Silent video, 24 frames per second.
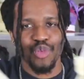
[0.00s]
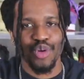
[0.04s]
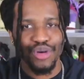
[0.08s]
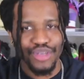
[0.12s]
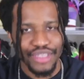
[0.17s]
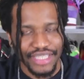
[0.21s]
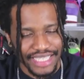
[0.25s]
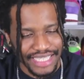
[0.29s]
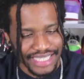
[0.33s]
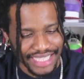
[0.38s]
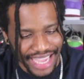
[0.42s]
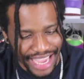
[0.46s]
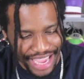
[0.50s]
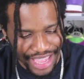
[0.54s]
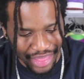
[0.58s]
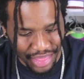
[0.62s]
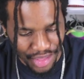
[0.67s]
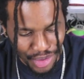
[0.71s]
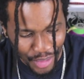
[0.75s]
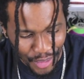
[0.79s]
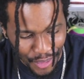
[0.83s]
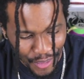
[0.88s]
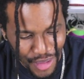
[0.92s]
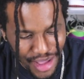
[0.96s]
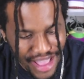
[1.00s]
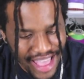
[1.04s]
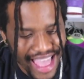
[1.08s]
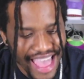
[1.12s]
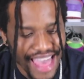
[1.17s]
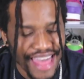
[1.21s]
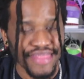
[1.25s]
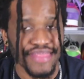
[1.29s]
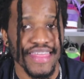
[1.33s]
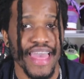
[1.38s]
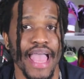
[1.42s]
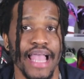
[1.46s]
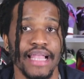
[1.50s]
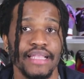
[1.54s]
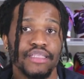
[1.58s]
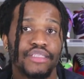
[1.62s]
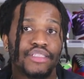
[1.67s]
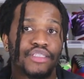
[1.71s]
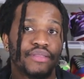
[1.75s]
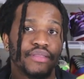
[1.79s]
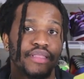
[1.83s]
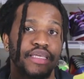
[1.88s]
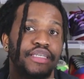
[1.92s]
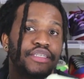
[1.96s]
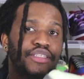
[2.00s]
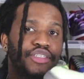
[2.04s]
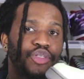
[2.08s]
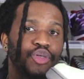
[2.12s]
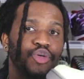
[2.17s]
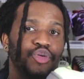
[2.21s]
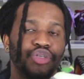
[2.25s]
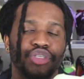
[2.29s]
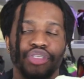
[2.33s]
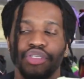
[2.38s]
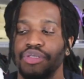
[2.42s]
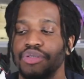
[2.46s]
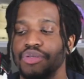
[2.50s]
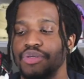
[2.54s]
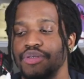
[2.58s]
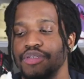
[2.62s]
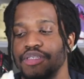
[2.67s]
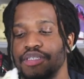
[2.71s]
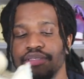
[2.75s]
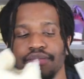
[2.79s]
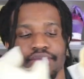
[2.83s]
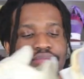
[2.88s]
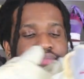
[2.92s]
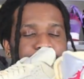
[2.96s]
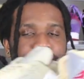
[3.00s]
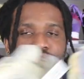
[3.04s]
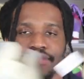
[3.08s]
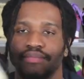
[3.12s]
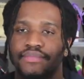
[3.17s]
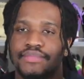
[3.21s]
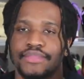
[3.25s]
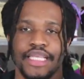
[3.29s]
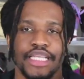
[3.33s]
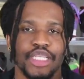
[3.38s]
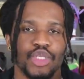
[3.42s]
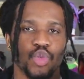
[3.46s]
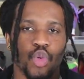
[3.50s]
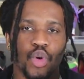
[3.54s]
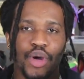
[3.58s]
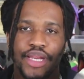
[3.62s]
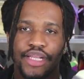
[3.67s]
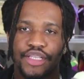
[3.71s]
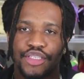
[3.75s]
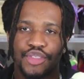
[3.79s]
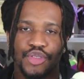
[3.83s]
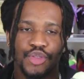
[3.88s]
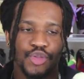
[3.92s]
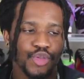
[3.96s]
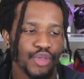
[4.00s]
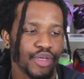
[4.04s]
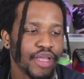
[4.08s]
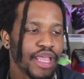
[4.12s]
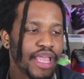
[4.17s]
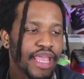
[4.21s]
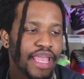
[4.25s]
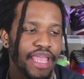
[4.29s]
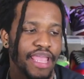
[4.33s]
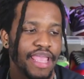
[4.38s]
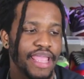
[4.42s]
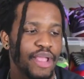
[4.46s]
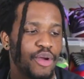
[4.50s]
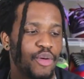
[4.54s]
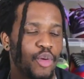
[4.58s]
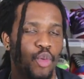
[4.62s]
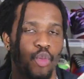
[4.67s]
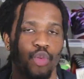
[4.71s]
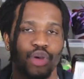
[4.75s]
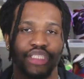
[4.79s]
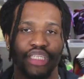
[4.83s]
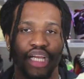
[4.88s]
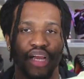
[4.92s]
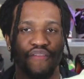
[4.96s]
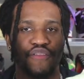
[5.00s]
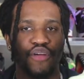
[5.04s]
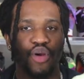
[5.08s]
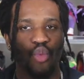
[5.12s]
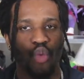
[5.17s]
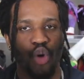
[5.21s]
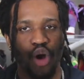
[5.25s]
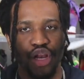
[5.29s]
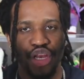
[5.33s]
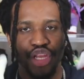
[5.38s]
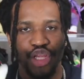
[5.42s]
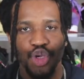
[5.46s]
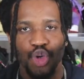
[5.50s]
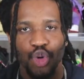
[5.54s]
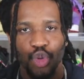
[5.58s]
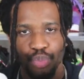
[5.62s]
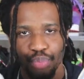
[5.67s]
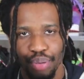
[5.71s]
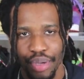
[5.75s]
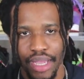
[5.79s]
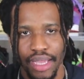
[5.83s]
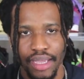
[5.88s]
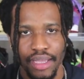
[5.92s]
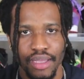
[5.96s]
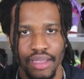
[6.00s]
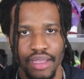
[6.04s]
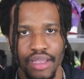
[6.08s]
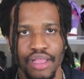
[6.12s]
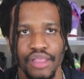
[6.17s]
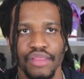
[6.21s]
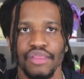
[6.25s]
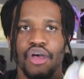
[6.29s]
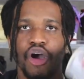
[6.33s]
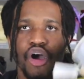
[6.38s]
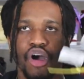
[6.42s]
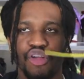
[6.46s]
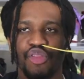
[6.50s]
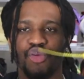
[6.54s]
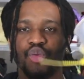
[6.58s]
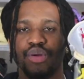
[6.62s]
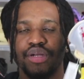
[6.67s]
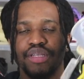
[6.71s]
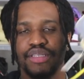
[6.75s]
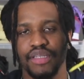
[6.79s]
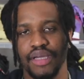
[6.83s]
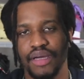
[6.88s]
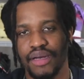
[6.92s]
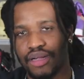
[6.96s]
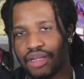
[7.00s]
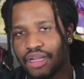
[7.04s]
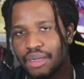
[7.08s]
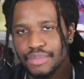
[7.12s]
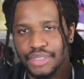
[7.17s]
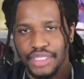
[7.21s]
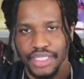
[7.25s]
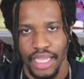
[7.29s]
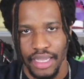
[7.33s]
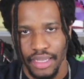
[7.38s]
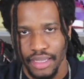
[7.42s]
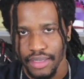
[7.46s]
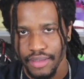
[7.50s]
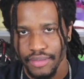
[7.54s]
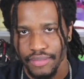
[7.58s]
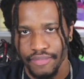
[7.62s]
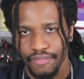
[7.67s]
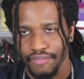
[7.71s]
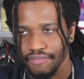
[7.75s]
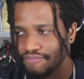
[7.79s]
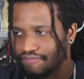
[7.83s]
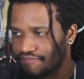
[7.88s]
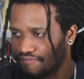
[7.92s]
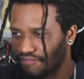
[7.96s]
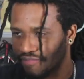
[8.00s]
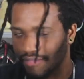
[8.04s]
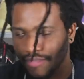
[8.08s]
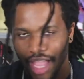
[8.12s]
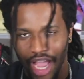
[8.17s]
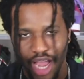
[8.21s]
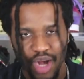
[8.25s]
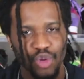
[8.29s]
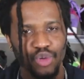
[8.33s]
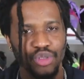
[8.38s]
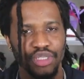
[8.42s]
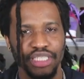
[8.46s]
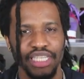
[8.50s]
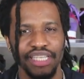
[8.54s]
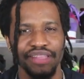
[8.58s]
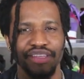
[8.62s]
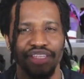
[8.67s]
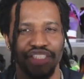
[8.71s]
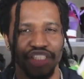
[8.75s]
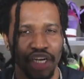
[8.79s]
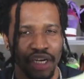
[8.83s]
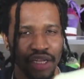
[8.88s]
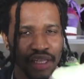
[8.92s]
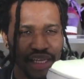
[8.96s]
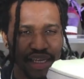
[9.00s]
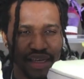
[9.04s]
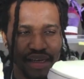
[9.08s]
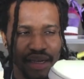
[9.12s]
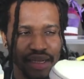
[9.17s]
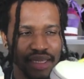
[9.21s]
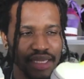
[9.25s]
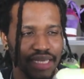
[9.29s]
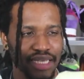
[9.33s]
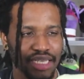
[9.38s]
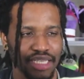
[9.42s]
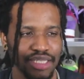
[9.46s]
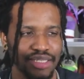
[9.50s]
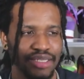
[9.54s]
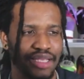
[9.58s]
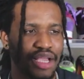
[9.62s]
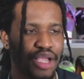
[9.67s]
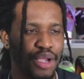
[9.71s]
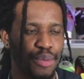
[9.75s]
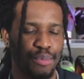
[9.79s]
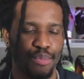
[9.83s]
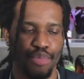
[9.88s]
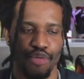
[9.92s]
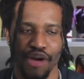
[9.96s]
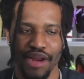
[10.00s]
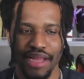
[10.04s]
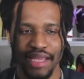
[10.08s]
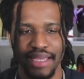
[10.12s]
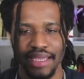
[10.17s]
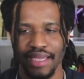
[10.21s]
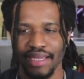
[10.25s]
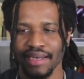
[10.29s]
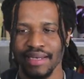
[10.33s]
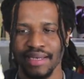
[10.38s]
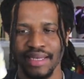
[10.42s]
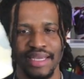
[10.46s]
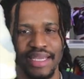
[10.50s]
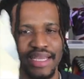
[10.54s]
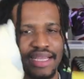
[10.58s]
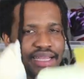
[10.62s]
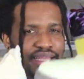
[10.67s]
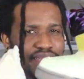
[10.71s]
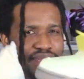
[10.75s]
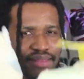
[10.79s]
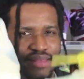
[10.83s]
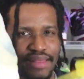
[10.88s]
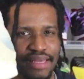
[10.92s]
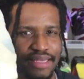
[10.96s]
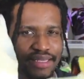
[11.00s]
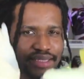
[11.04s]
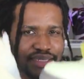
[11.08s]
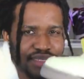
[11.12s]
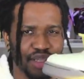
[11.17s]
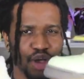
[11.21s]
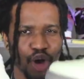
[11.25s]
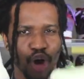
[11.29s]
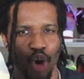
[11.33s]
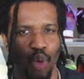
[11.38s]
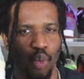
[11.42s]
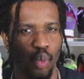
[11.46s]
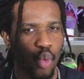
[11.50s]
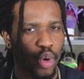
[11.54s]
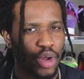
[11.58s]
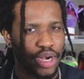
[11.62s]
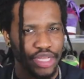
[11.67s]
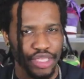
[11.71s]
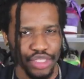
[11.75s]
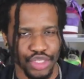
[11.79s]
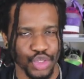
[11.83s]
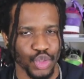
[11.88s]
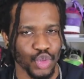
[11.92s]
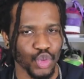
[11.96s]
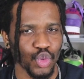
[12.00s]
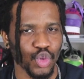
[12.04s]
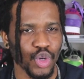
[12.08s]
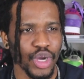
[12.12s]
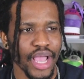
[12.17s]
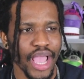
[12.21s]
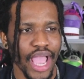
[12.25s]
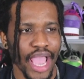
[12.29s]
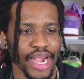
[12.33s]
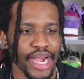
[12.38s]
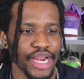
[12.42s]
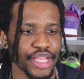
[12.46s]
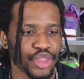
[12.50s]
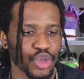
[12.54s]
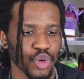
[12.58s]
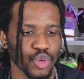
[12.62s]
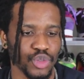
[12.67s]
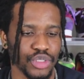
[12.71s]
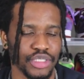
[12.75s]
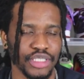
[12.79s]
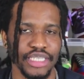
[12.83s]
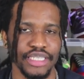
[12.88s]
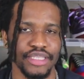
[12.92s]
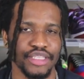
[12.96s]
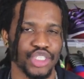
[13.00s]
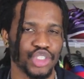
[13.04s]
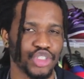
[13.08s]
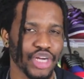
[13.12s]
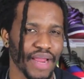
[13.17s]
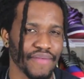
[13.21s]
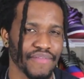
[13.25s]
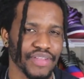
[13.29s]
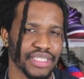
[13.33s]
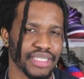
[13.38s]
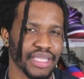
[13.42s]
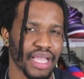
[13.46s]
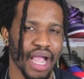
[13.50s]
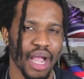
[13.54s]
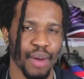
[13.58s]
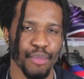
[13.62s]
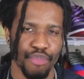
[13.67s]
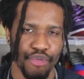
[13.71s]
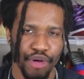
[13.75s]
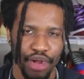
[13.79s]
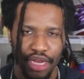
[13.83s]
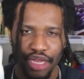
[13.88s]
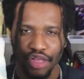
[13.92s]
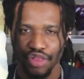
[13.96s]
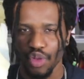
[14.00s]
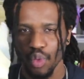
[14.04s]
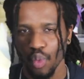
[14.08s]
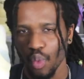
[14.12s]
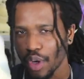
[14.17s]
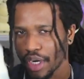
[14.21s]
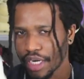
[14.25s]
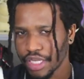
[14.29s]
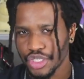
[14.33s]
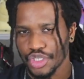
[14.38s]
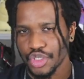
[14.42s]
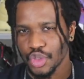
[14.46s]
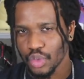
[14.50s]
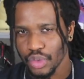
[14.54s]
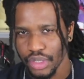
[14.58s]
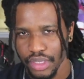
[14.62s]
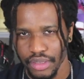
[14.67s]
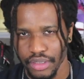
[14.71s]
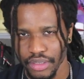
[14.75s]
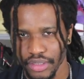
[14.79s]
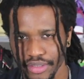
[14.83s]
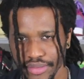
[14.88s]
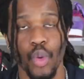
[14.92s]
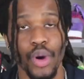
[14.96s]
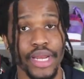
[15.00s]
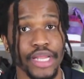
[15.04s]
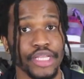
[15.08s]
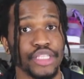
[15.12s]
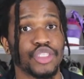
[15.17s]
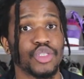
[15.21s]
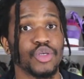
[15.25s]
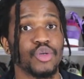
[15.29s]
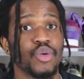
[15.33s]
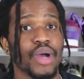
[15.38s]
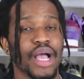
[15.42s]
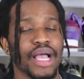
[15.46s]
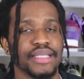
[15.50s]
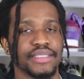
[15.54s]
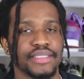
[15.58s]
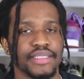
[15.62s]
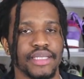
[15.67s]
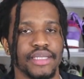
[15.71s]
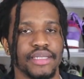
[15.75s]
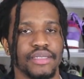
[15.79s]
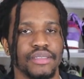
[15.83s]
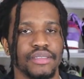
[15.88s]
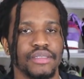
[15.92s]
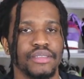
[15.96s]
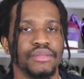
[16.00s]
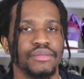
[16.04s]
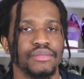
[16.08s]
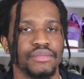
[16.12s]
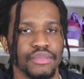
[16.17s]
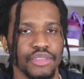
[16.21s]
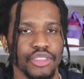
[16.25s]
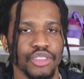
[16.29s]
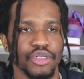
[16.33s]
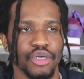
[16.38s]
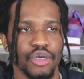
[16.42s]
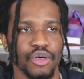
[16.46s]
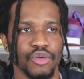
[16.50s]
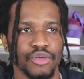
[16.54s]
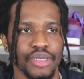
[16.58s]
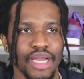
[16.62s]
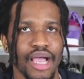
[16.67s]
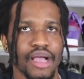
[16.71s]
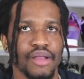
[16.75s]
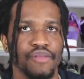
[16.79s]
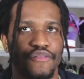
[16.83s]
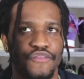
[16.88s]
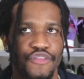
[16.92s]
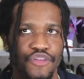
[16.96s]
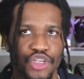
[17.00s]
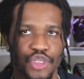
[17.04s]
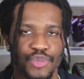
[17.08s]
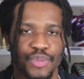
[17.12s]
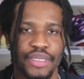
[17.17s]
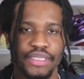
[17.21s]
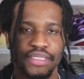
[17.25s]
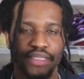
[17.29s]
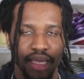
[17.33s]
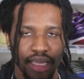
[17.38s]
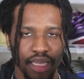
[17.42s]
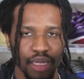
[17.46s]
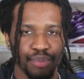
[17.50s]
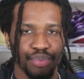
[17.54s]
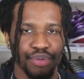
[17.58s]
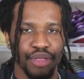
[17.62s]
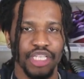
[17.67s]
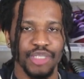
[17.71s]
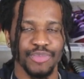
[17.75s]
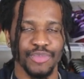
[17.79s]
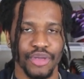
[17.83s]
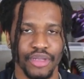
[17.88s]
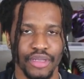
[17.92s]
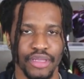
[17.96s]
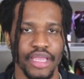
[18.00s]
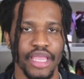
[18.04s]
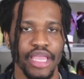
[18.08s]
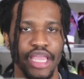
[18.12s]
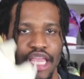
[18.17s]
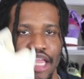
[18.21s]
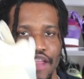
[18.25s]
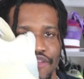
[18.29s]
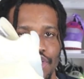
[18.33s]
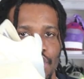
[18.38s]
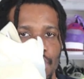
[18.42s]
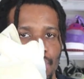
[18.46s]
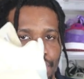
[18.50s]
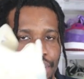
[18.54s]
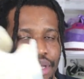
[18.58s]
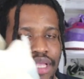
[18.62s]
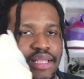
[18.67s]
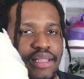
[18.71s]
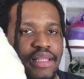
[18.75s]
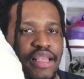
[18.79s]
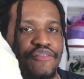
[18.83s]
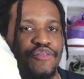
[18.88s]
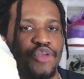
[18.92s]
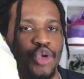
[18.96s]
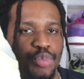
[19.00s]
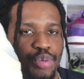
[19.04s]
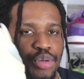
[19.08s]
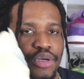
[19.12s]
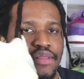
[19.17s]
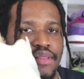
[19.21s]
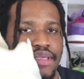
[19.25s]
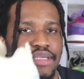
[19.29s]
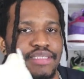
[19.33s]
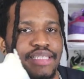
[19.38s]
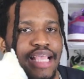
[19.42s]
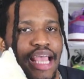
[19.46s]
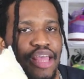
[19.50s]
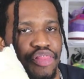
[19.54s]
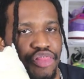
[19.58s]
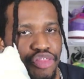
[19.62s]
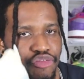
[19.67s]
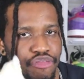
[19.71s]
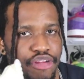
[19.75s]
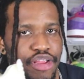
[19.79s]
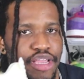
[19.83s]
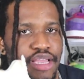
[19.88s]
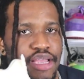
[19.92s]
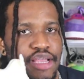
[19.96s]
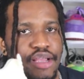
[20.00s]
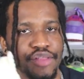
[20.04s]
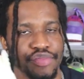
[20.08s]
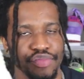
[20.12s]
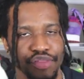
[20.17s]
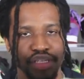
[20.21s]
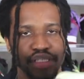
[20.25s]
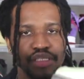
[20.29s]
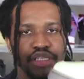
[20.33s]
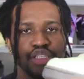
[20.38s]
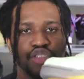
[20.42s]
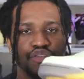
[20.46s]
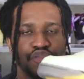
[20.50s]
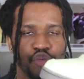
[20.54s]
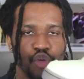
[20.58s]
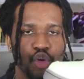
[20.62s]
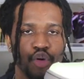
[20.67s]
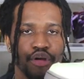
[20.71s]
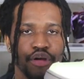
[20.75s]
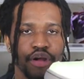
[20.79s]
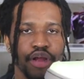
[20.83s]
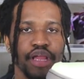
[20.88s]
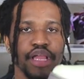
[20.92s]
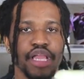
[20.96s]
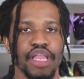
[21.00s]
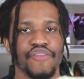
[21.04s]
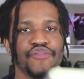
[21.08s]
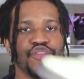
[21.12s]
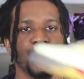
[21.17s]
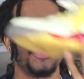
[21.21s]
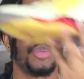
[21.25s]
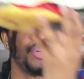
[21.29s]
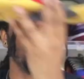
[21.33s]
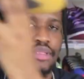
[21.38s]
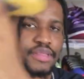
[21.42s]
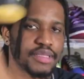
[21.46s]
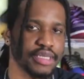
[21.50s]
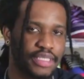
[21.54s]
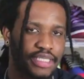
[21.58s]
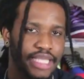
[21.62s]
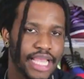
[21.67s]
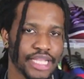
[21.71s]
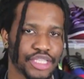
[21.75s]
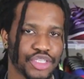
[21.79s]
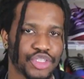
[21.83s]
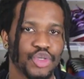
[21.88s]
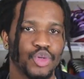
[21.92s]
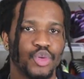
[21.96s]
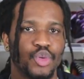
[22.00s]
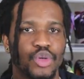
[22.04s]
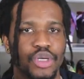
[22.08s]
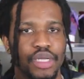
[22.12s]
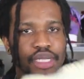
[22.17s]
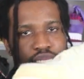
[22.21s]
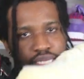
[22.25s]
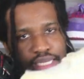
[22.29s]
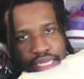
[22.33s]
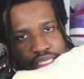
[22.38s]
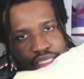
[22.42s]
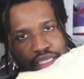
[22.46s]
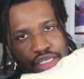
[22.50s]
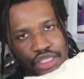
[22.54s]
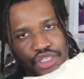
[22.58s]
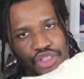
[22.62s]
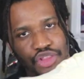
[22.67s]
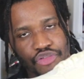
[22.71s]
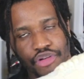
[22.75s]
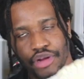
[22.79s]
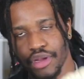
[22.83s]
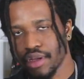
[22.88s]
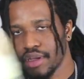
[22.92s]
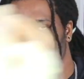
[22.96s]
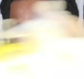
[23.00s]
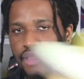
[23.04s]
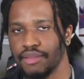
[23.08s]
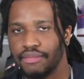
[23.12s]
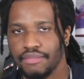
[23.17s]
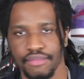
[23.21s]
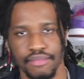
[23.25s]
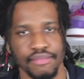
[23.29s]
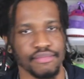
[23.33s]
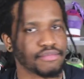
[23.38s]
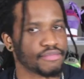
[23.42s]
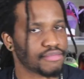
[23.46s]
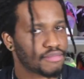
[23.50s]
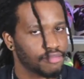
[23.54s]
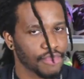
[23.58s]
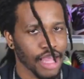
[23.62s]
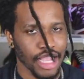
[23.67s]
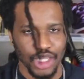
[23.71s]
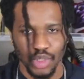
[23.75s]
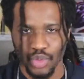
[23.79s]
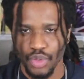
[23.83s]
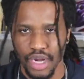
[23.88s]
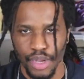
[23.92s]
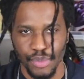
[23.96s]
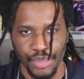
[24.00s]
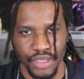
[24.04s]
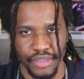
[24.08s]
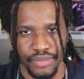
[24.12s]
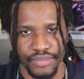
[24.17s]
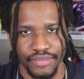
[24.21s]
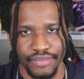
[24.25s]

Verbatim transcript: will say though that these two shoes is 1 and 2. Whichever one you pick, the other one is gonna come second. I don't see the Chunky Dunkeys breaking this 1 and 2, and I don't see the Travis Scott breaking the 1 and 2 either. 1 and 2 as in, you know, not first place, second place, but if you put this at 3, this is 4. If you put this at 2, this is 3. That's what I mean.